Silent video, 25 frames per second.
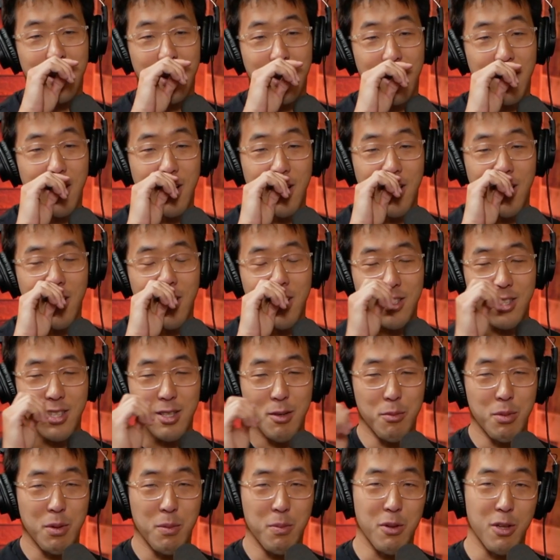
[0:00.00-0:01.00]
Uh,
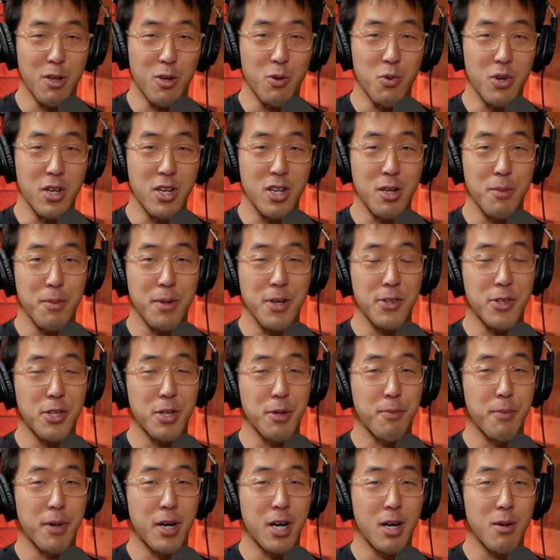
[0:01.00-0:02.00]
some people are weird about
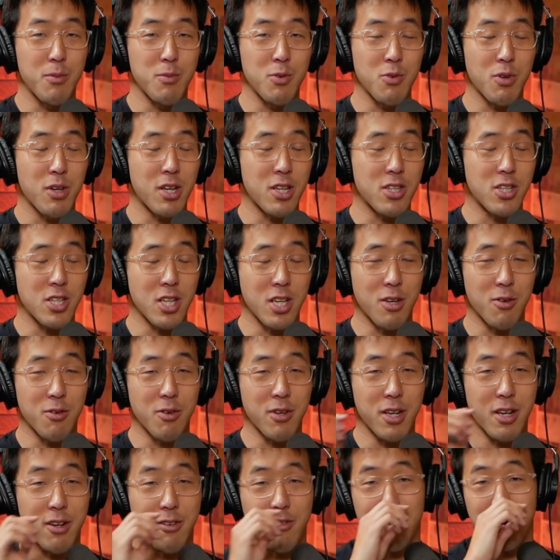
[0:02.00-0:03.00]
their moms watching or
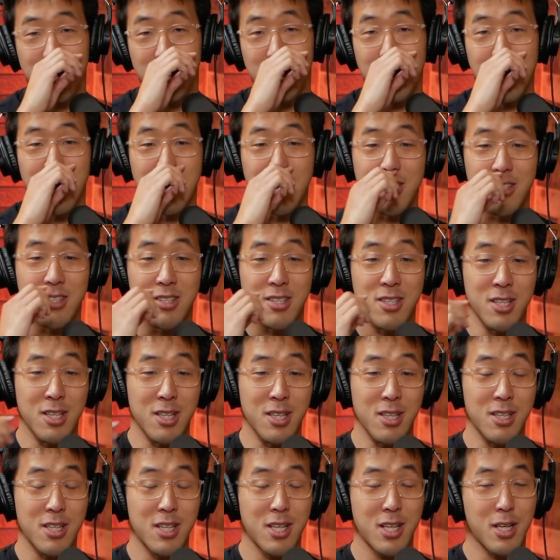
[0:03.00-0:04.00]
whatever, and I was
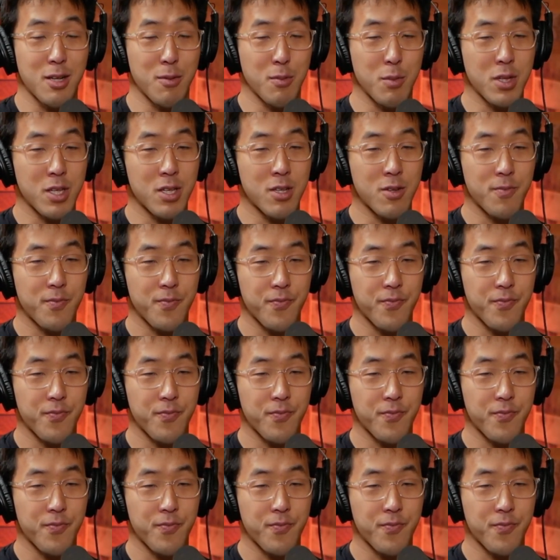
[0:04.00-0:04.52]
like, "Yeah, I mean,